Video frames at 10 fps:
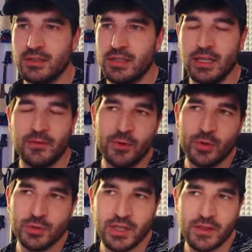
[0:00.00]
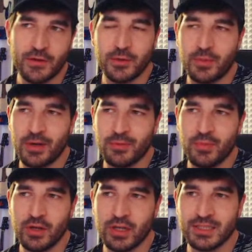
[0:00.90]
And if you use third-party
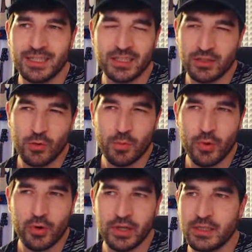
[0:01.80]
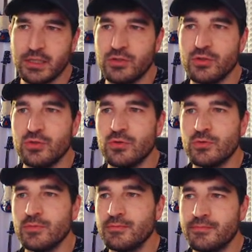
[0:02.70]
plugins, there's no point into
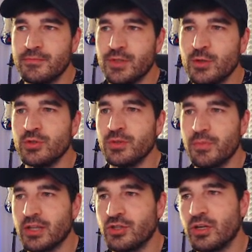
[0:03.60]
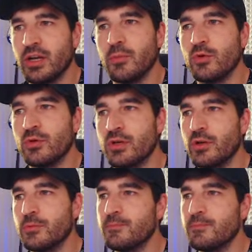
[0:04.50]
using Patcher anymore, you know?